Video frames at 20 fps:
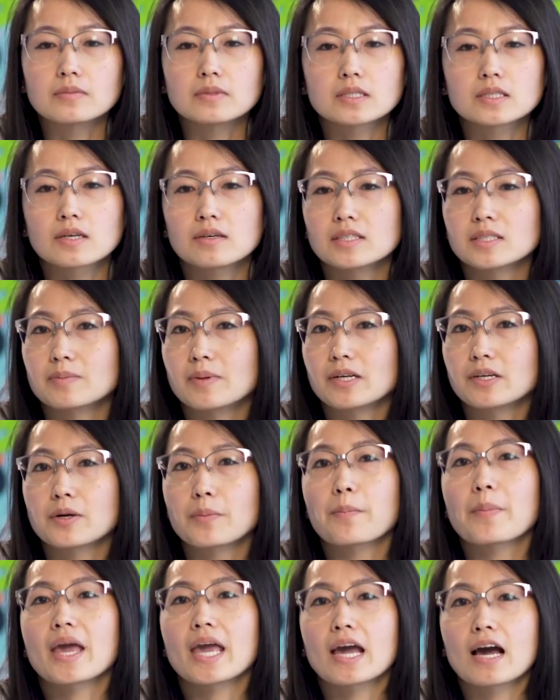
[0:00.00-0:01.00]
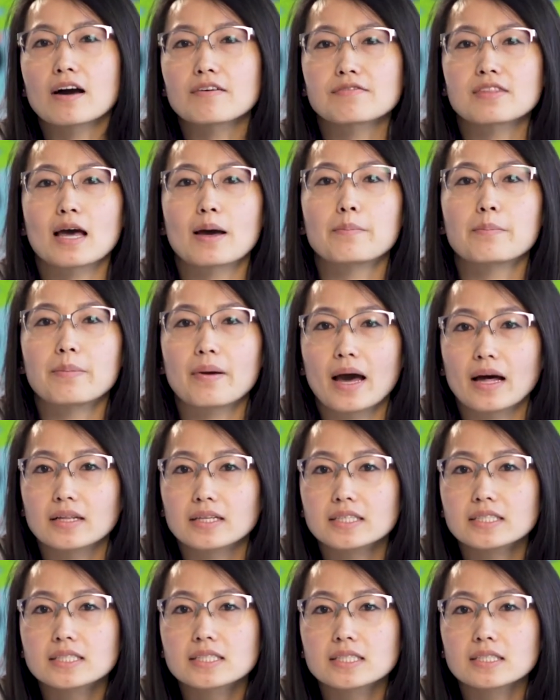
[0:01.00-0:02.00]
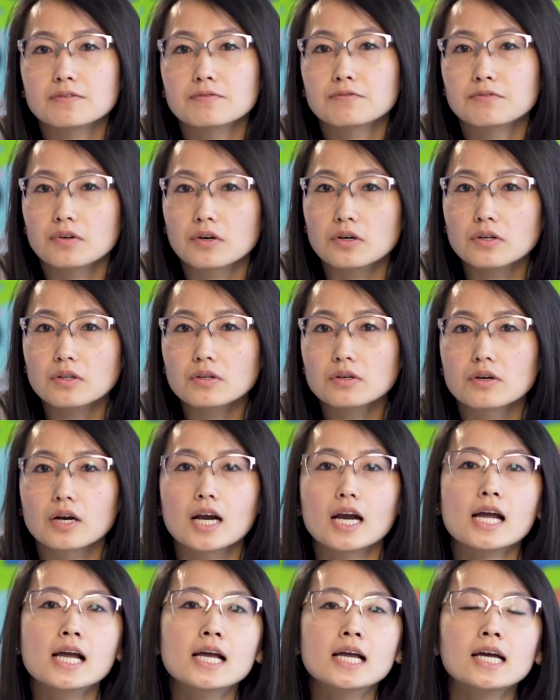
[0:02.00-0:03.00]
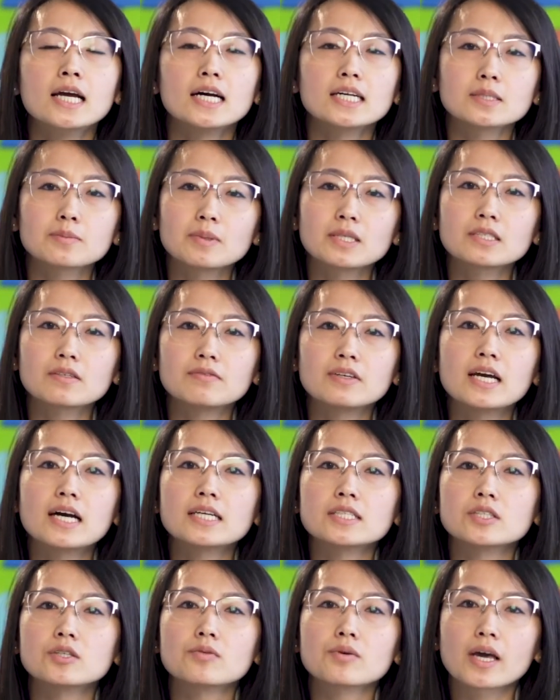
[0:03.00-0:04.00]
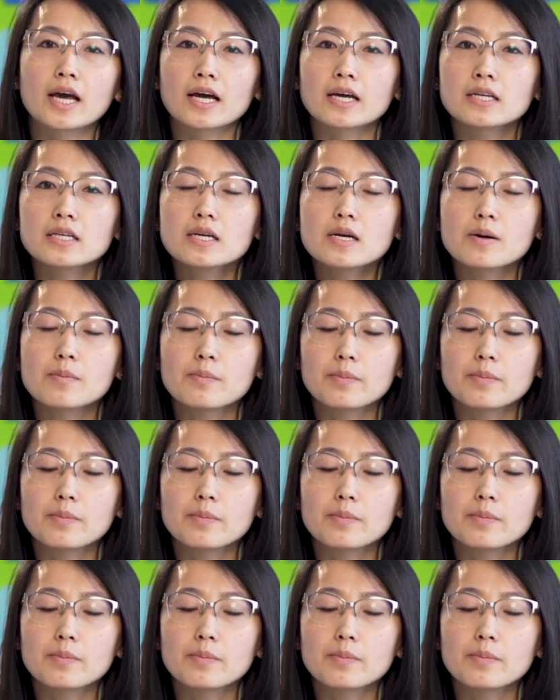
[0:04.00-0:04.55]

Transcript: It's always better to pay off that balance in full, or as much of it as you can,